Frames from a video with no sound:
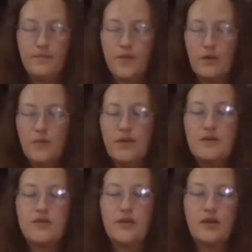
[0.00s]
we
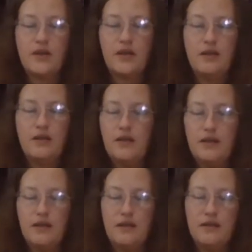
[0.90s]
started
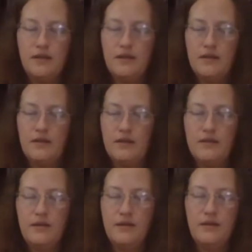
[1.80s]
in
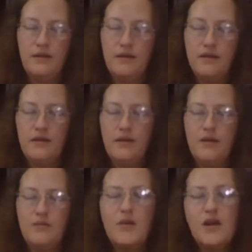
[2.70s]

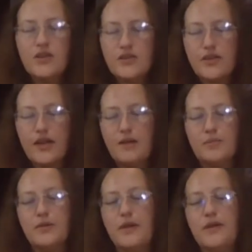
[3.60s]
March or
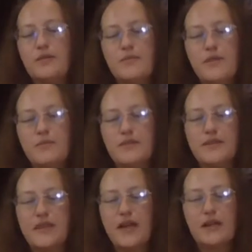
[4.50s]
April, I don't remember
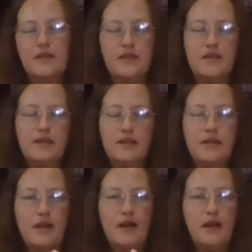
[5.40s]
exactly,
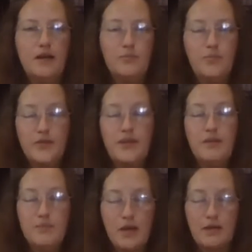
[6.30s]
building
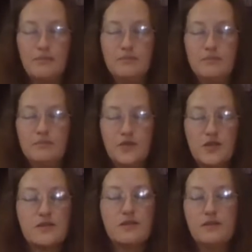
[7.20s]
Mom
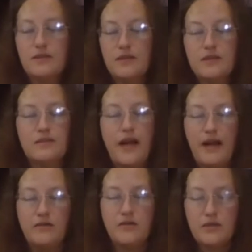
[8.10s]
just a little
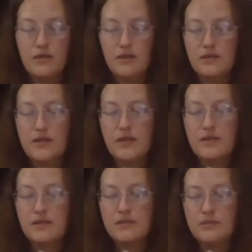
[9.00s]
house, you know, a nice
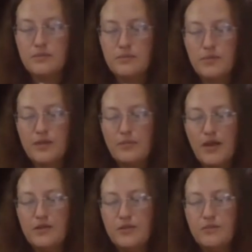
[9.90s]
little
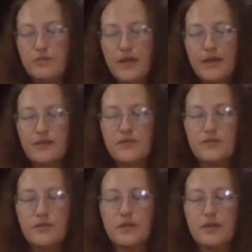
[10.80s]
1-bedroom house
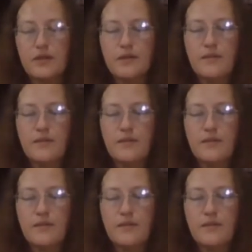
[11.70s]
for her.